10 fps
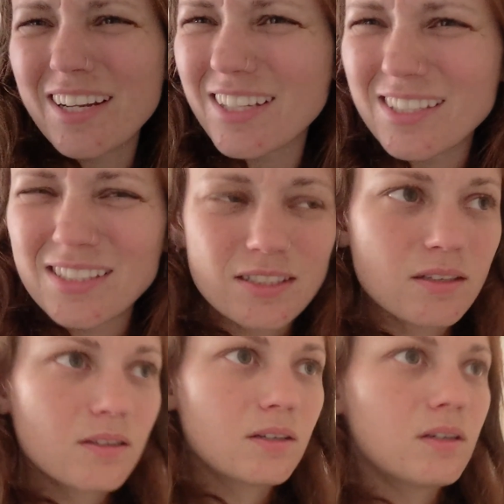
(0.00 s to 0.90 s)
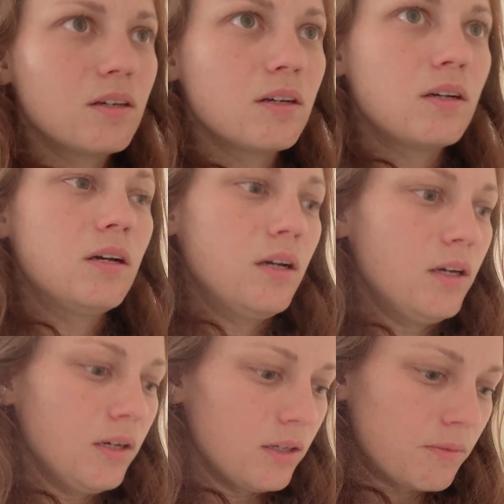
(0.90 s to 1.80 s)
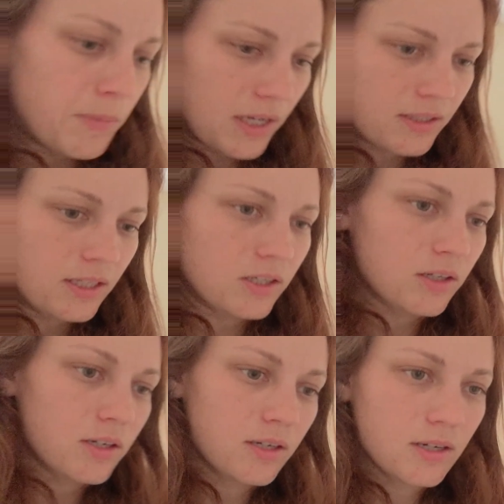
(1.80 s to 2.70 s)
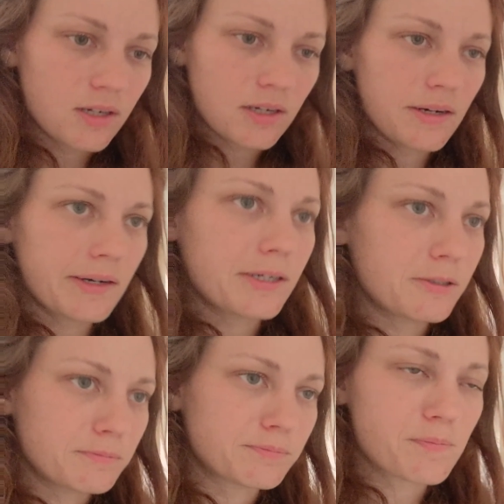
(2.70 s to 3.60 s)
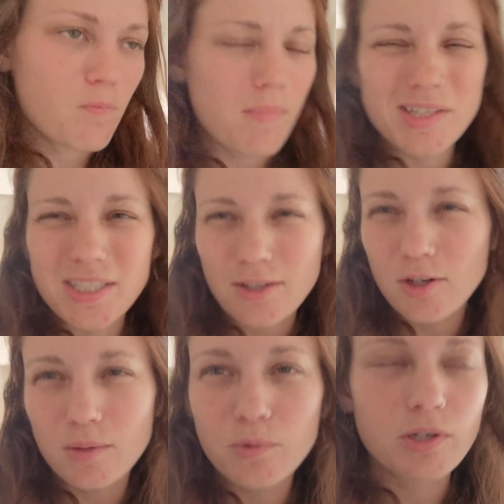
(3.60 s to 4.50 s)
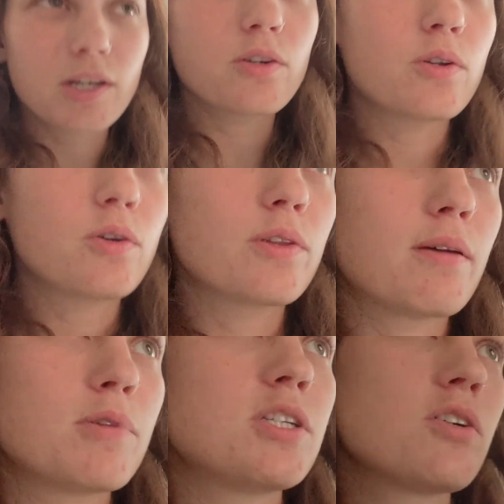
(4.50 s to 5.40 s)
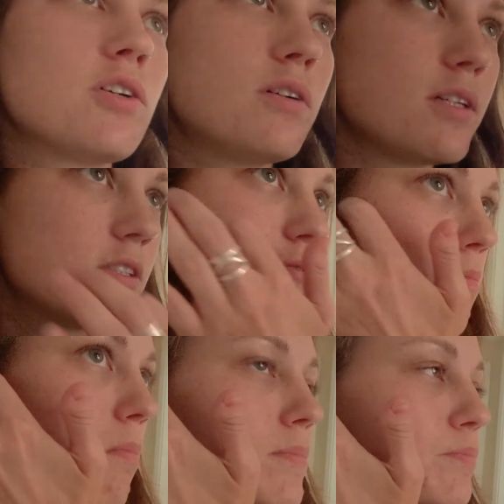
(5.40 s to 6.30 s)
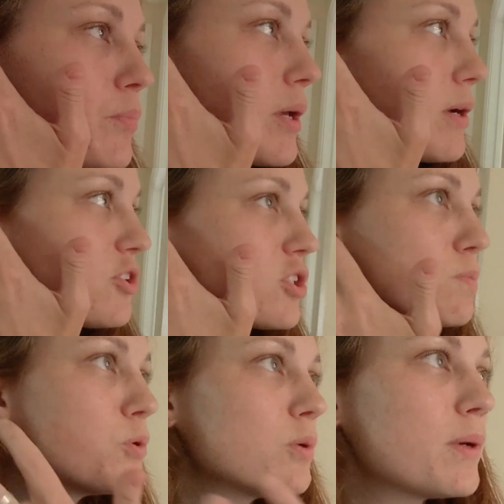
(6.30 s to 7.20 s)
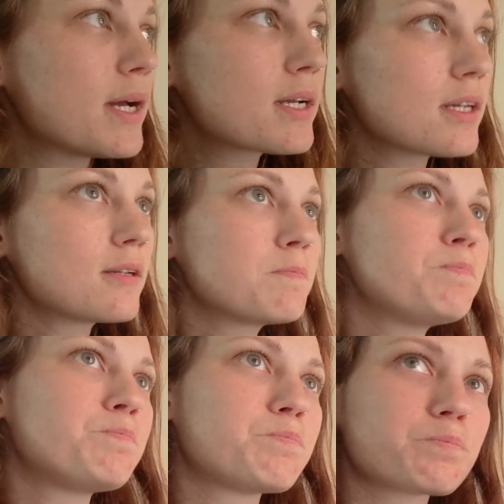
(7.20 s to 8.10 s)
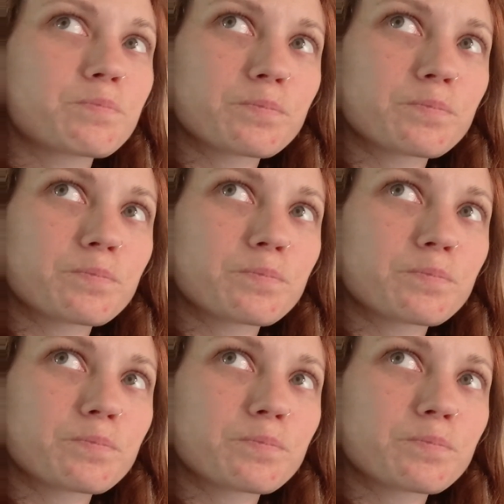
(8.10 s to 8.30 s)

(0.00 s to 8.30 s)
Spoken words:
is back there. It's not cardboard, I don't know what that material is. But I might just pull it back and,